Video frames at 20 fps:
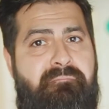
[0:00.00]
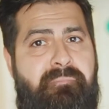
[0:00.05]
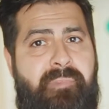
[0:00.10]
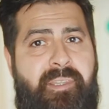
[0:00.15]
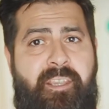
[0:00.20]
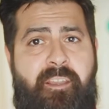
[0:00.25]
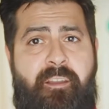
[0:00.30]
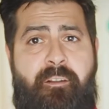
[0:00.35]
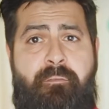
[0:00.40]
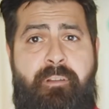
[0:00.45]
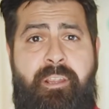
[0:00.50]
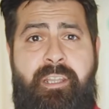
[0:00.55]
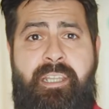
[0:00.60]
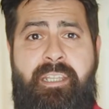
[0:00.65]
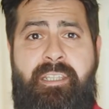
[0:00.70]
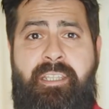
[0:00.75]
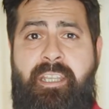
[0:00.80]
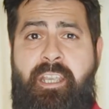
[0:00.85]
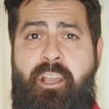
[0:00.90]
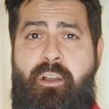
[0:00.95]
the
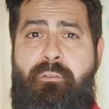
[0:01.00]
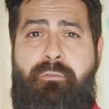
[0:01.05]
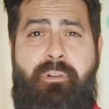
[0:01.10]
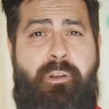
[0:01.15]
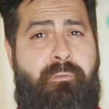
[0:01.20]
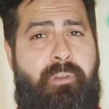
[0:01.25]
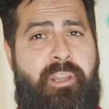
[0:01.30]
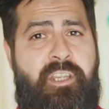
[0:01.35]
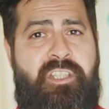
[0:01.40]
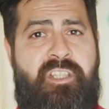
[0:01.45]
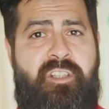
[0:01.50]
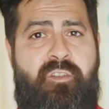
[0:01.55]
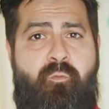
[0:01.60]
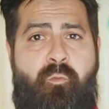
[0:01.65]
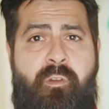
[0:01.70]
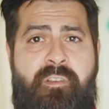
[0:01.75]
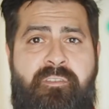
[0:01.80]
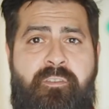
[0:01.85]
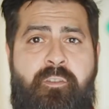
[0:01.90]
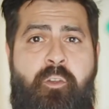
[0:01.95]
aridity of a region
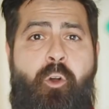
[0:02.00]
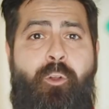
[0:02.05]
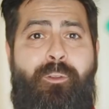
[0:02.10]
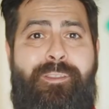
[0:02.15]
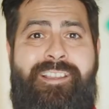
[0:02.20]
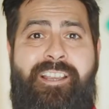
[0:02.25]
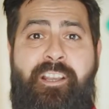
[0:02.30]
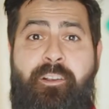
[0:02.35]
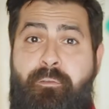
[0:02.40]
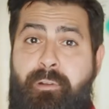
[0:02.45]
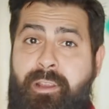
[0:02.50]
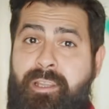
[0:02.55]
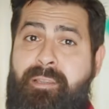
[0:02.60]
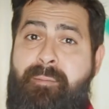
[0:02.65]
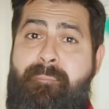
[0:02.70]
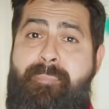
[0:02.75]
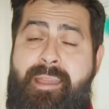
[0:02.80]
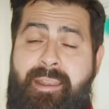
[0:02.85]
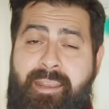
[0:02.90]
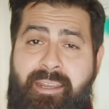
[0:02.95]
once called the Great
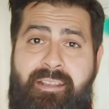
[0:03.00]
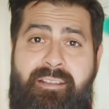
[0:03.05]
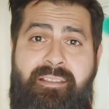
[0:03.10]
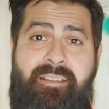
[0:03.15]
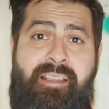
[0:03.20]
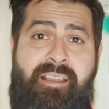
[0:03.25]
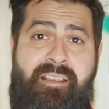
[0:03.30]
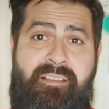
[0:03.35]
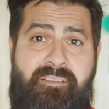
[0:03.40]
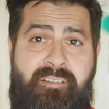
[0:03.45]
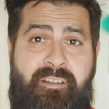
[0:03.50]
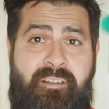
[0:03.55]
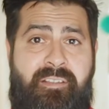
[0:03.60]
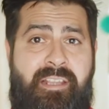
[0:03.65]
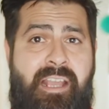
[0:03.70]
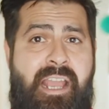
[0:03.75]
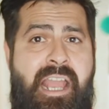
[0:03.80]
American Desert